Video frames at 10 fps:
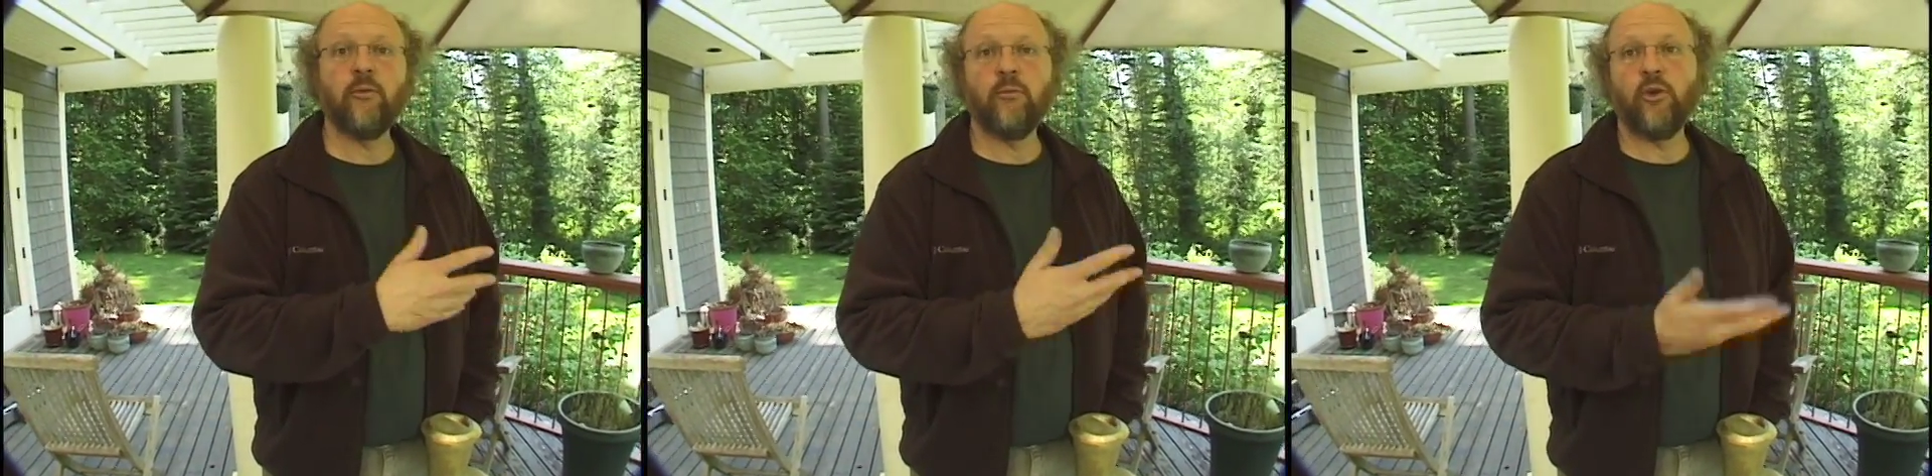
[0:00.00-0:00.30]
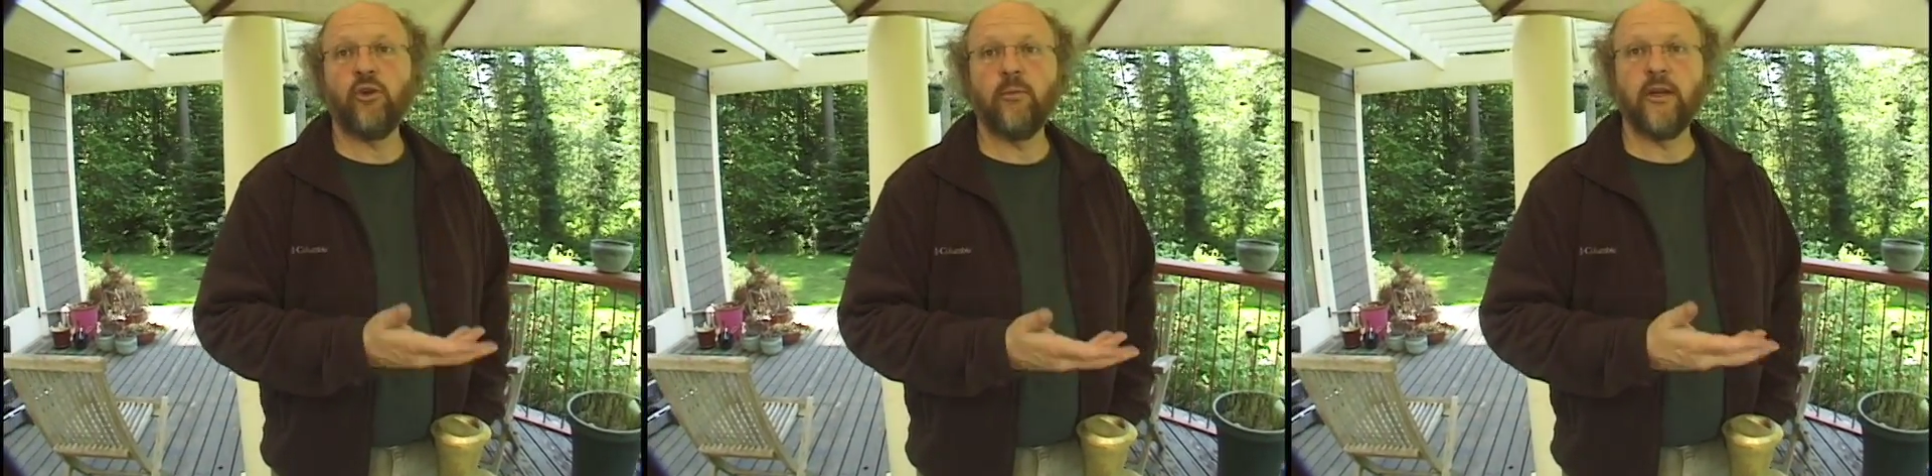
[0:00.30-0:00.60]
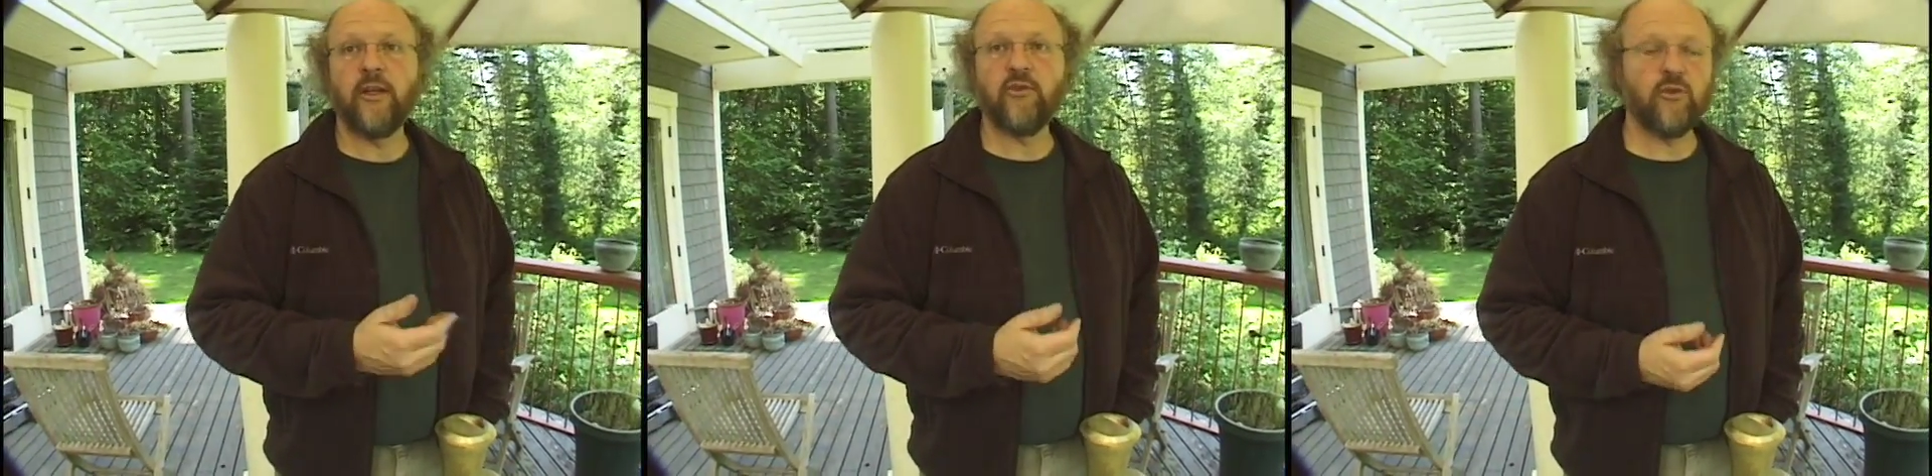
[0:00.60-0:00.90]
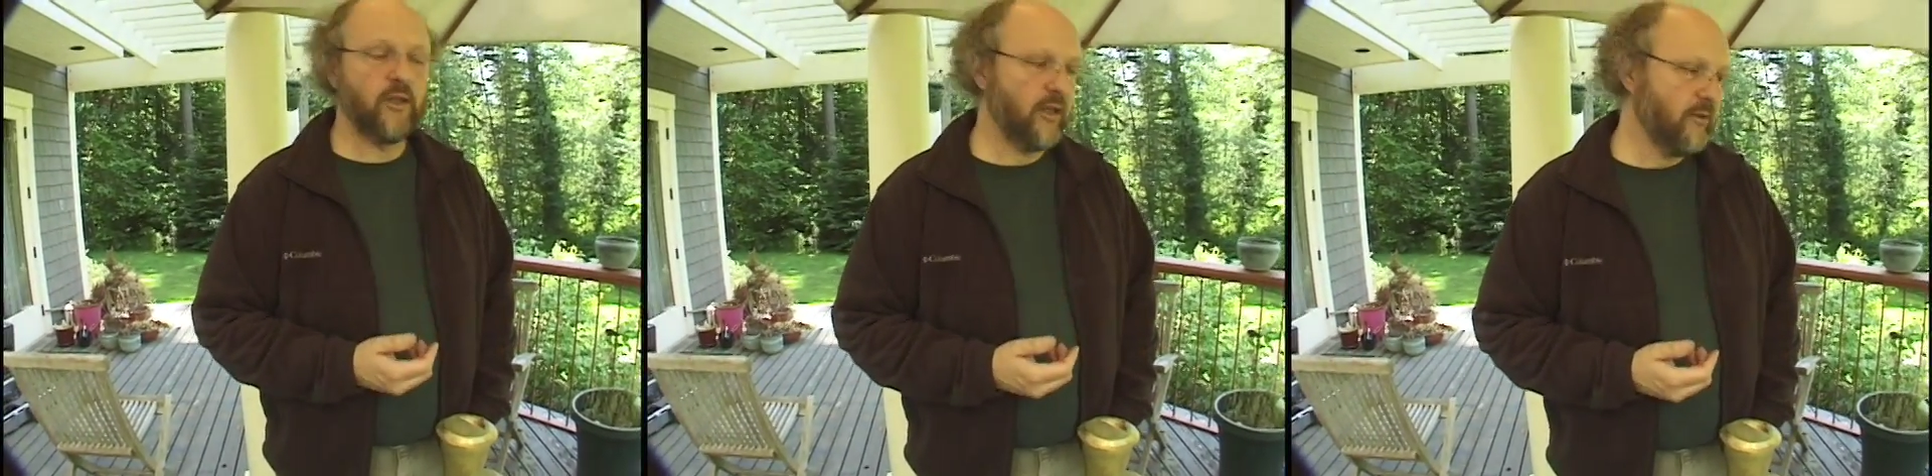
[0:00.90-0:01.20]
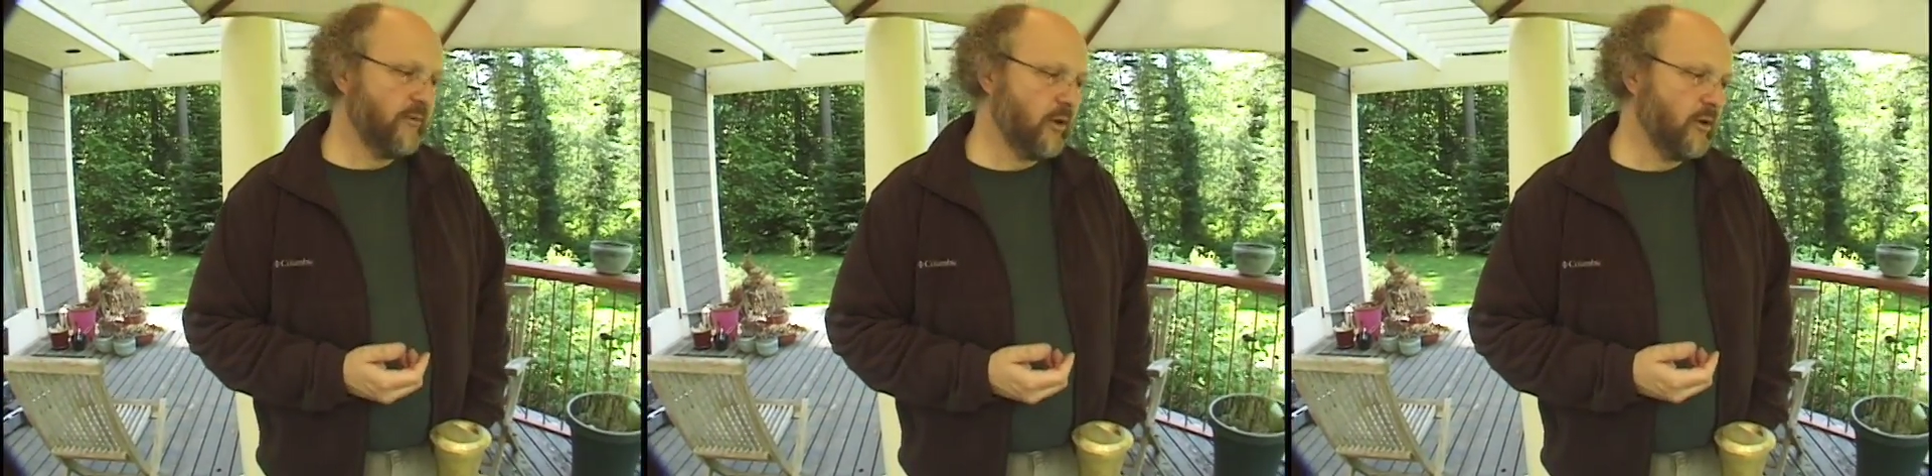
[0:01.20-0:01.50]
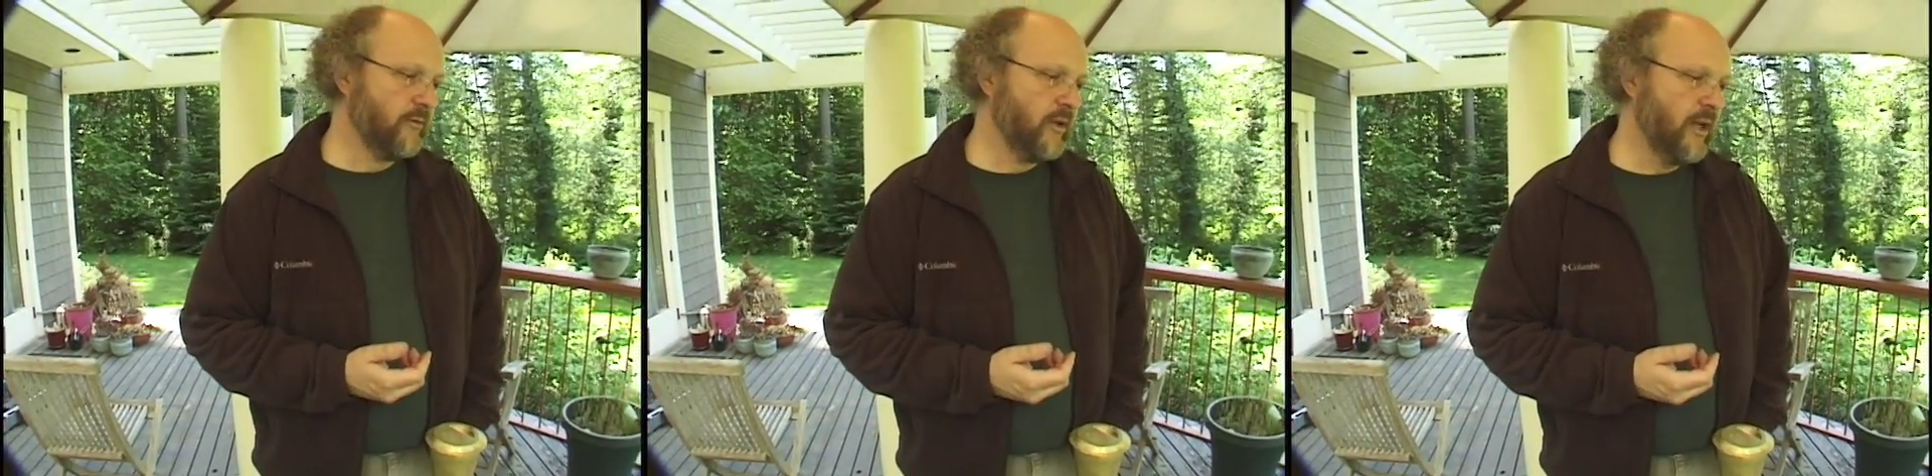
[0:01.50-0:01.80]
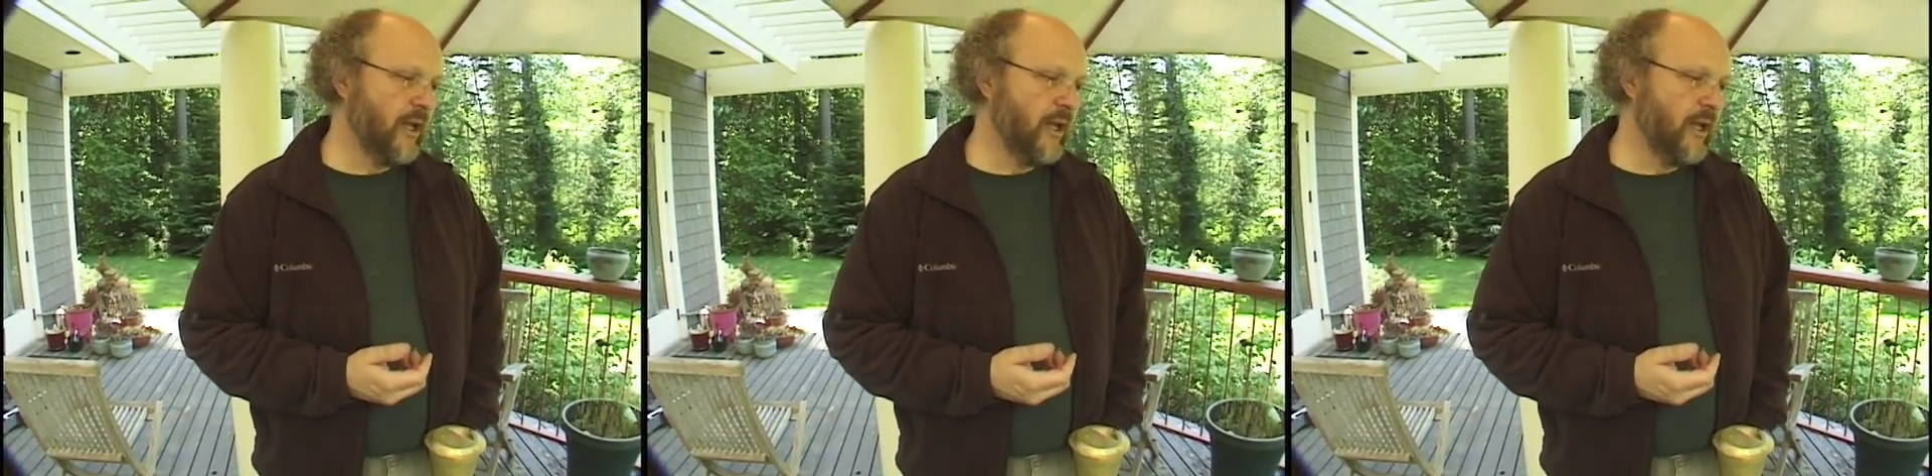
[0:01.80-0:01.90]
more human intrigue involved,